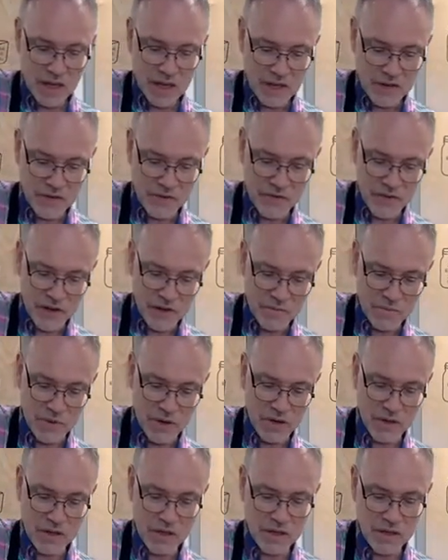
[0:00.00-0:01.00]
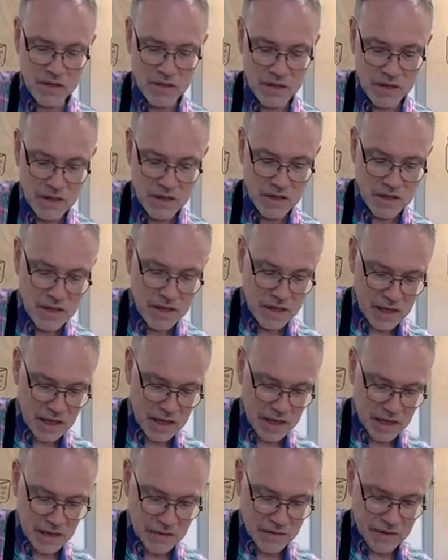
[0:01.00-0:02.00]
It's a fun book.
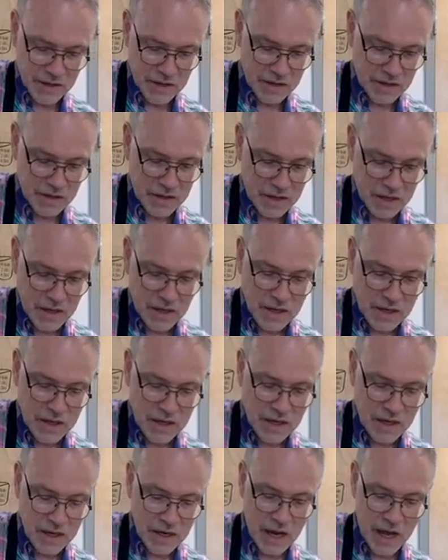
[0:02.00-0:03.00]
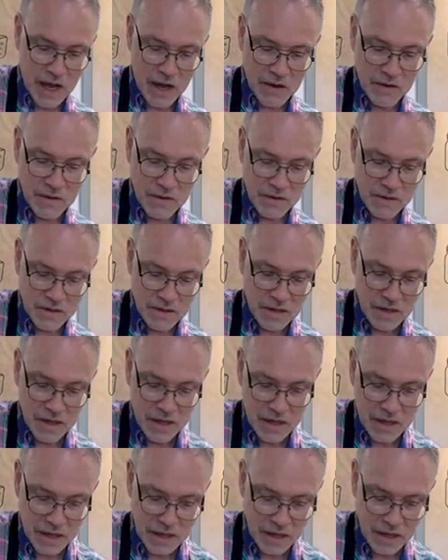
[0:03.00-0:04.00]
I love it. Now,
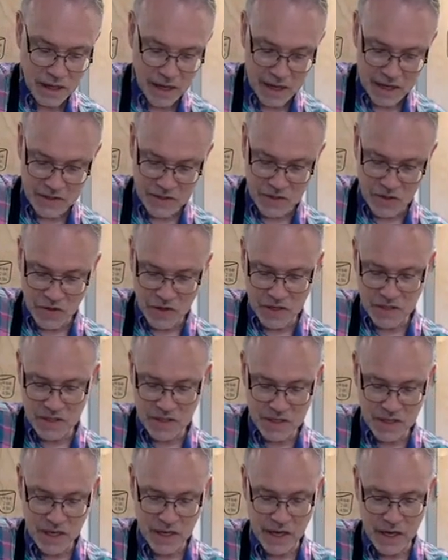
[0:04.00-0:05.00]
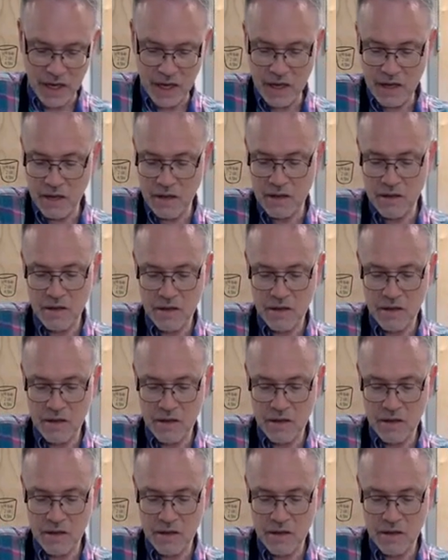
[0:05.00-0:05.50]
as you can see,